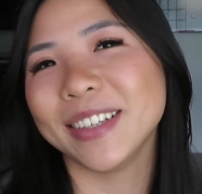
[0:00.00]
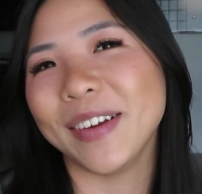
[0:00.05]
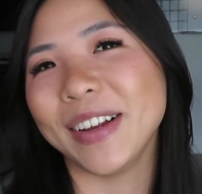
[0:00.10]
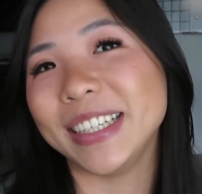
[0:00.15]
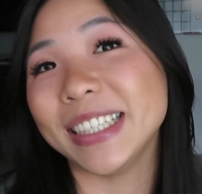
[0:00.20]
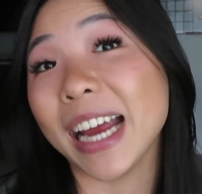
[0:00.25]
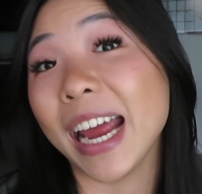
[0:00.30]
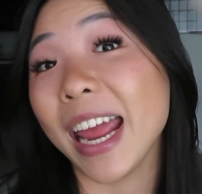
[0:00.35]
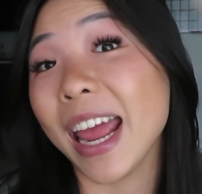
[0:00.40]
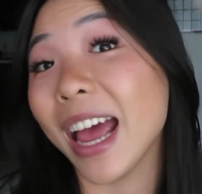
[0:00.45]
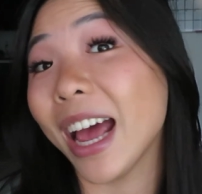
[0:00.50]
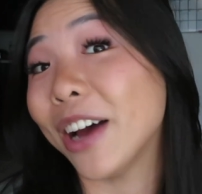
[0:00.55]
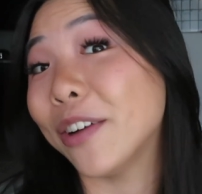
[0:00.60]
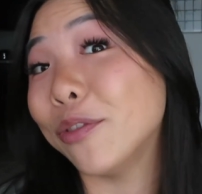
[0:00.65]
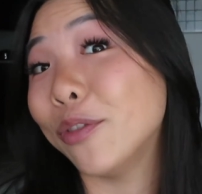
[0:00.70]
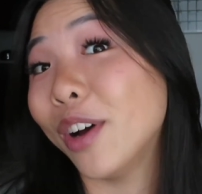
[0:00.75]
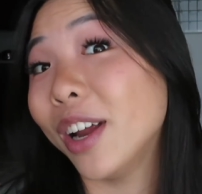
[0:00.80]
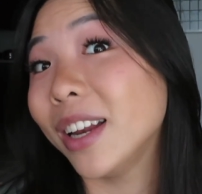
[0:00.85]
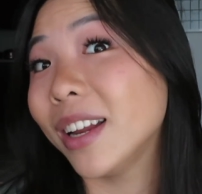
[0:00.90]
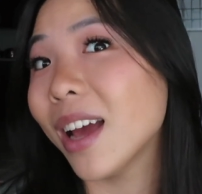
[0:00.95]
which I
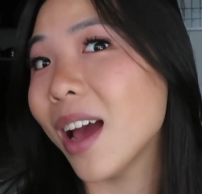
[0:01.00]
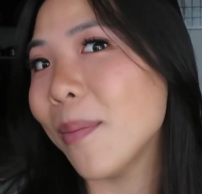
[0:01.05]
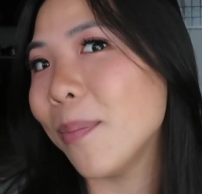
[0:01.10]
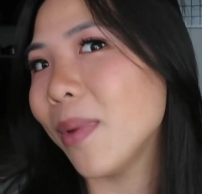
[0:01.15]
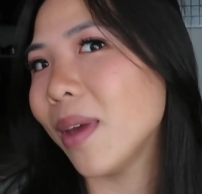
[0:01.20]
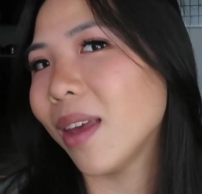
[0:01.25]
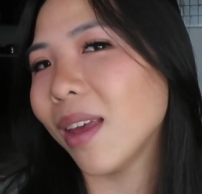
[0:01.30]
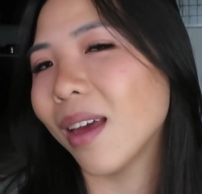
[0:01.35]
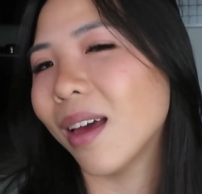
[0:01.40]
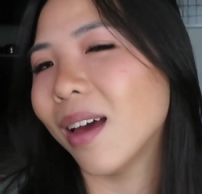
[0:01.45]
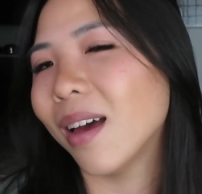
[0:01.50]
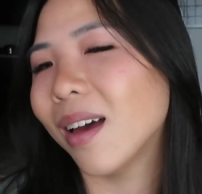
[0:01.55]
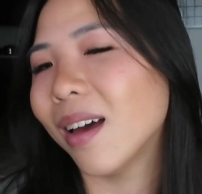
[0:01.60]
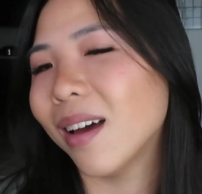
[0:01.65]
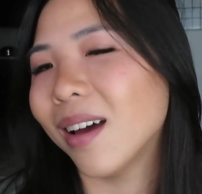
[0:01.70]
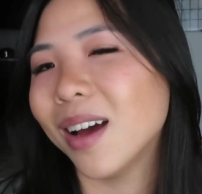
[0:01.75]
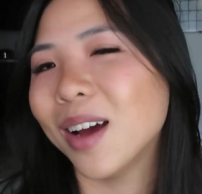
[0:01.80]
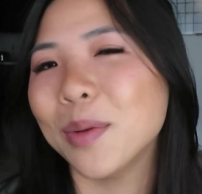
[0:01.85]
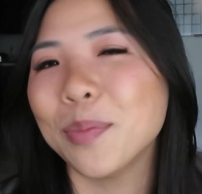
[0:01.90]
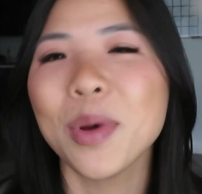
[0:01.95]
have one coming
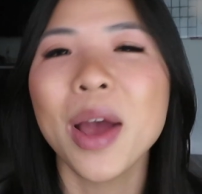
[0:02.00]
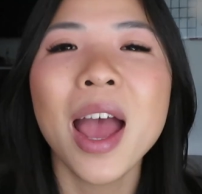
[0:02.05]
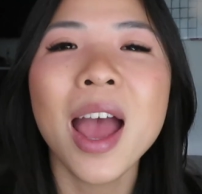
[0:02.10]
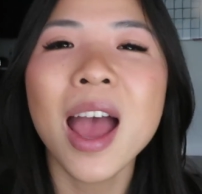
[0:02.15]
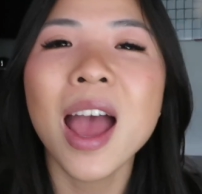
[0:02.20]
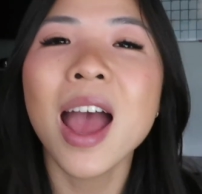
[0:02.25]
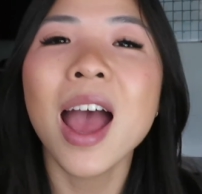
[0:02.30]
up.